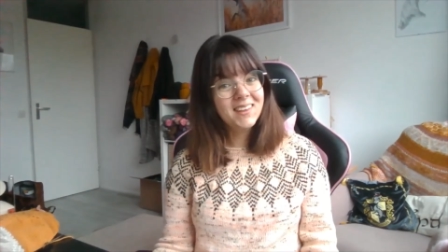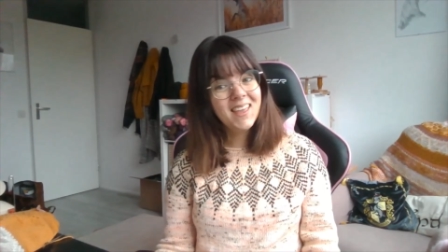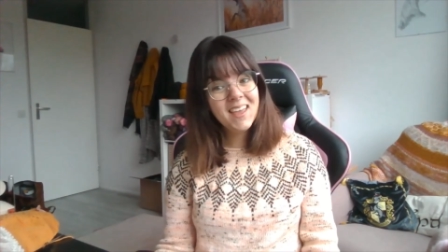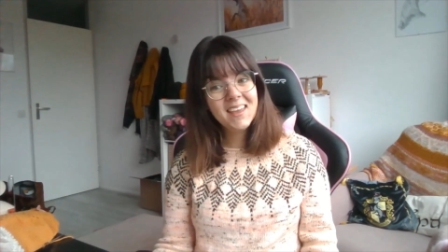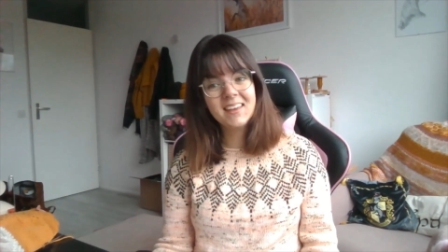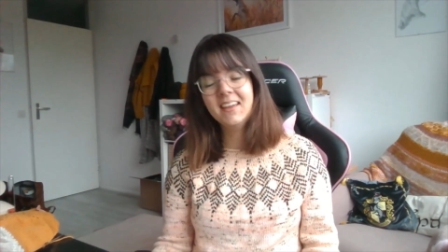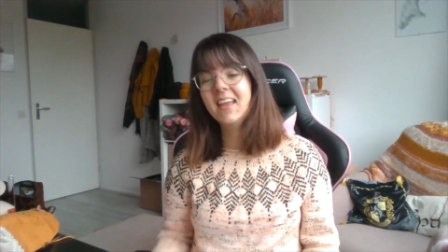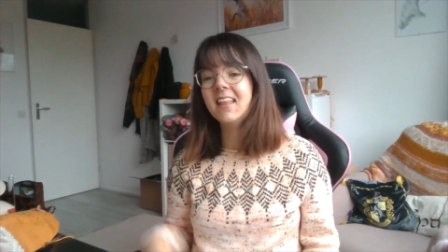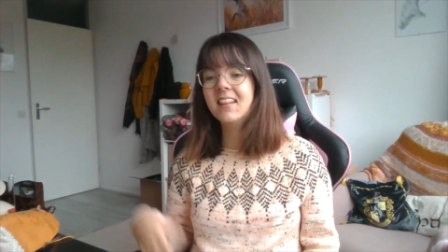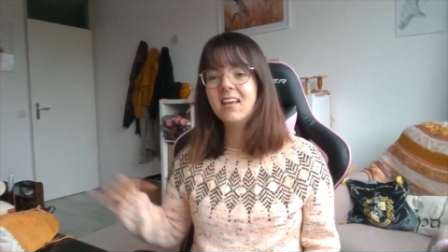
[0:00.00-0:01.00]
yeah,
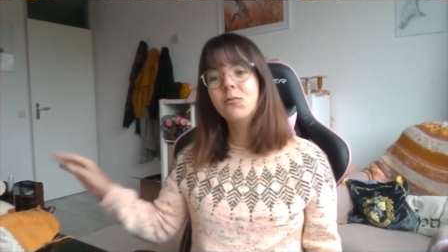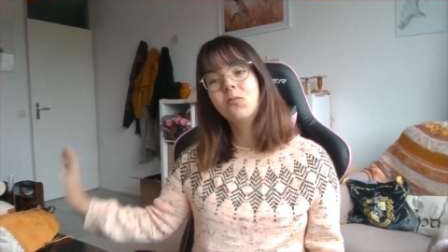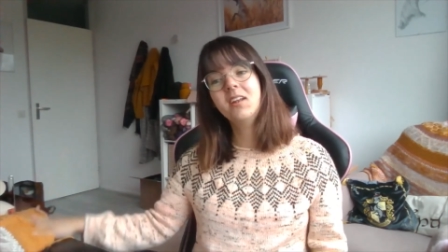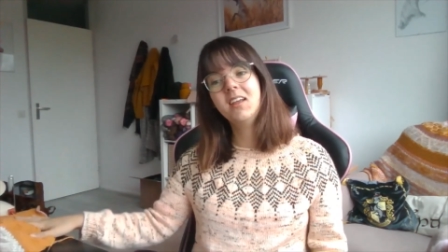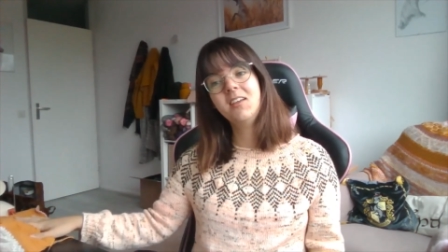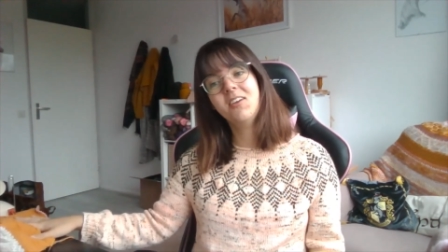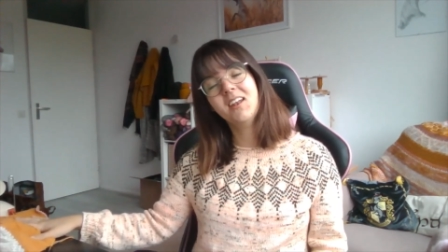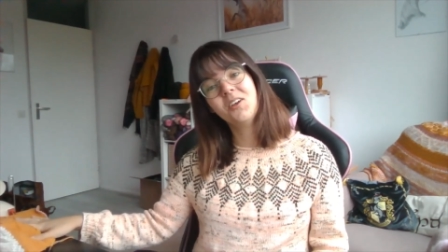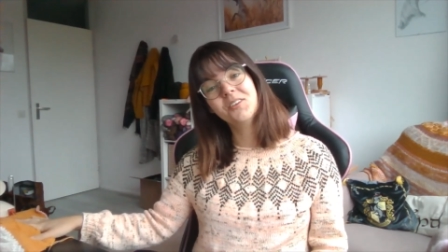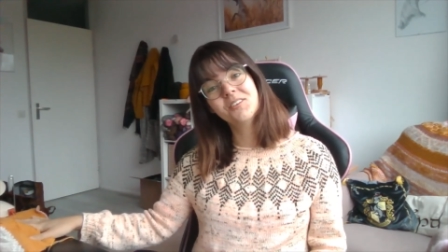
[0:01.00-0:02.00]
and then one that you
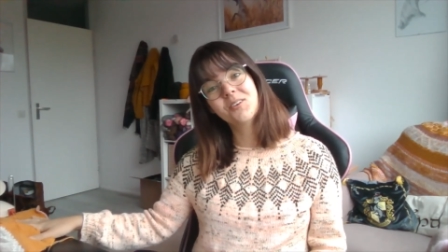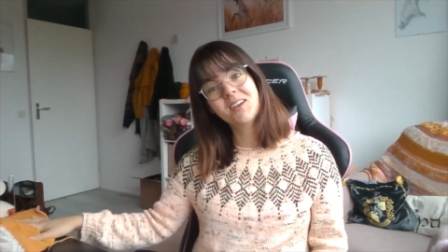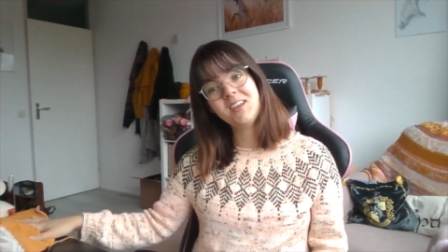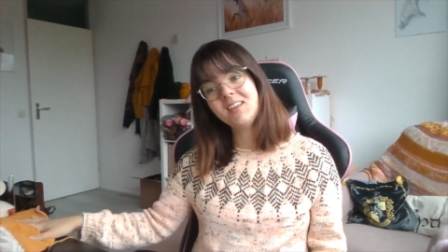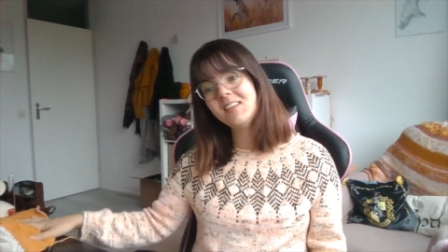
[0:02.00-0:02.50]
can also already